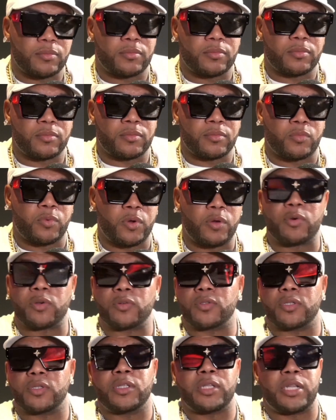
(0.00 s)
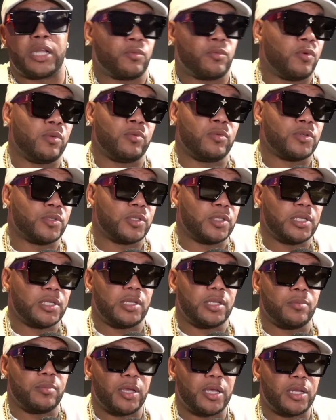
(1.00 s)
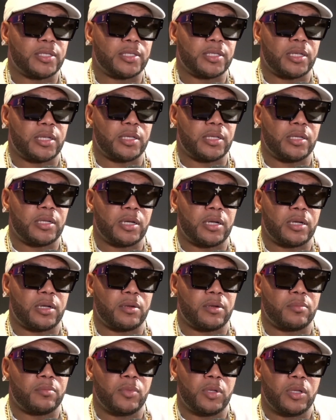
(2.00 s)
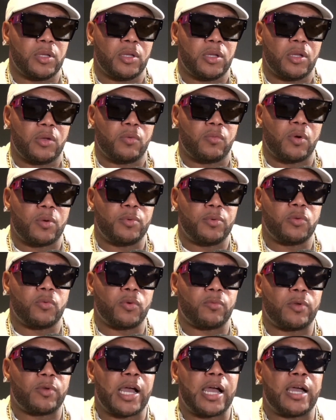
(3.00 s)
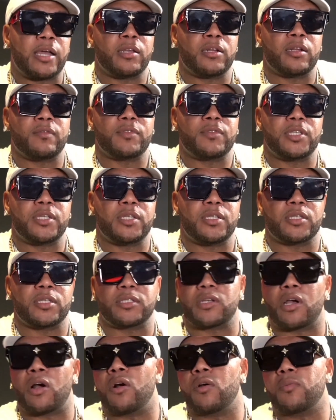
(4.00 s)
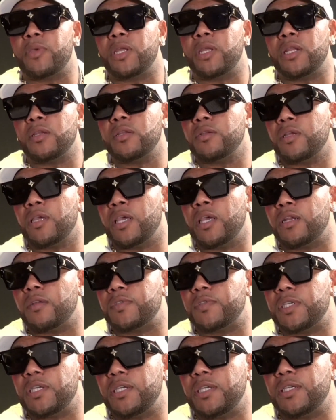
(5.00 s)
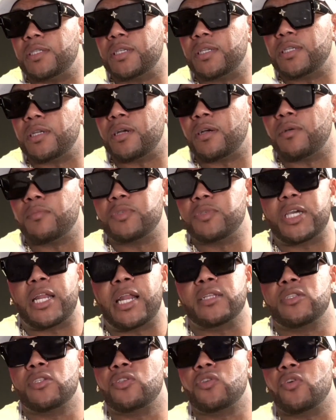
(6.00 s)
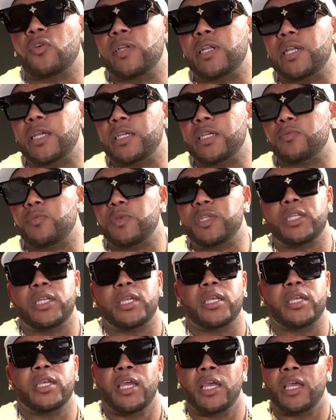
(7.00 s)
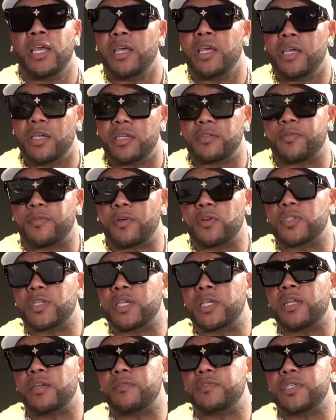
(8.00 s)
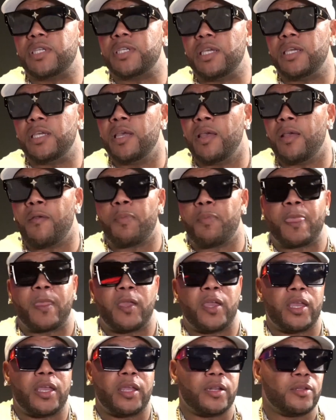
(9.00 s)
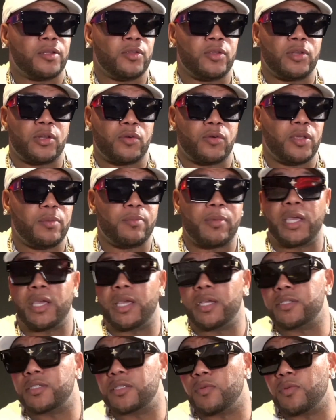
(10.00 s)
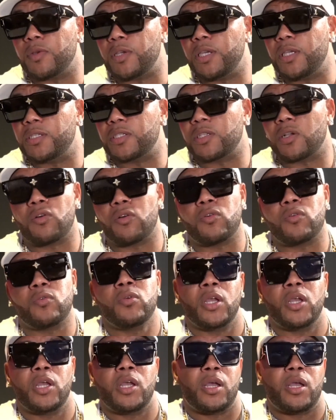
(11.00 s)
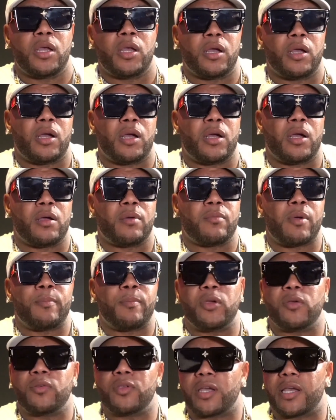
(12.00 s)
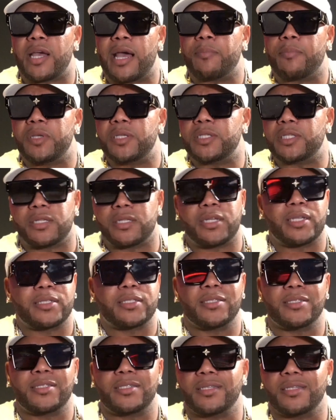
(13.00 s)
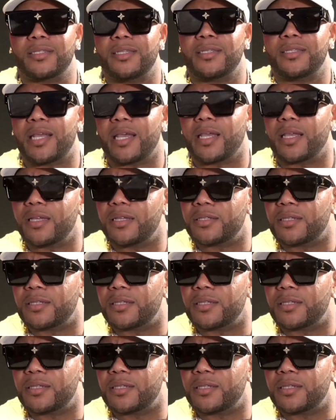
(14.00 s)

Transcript: We were on 60 Minutes, and what we doing with our NFTs is augmented NFTs. And shout out to Tory Lanez. We did his first NFT, and he made history. He sold 1 million copies in less than 60 seconds.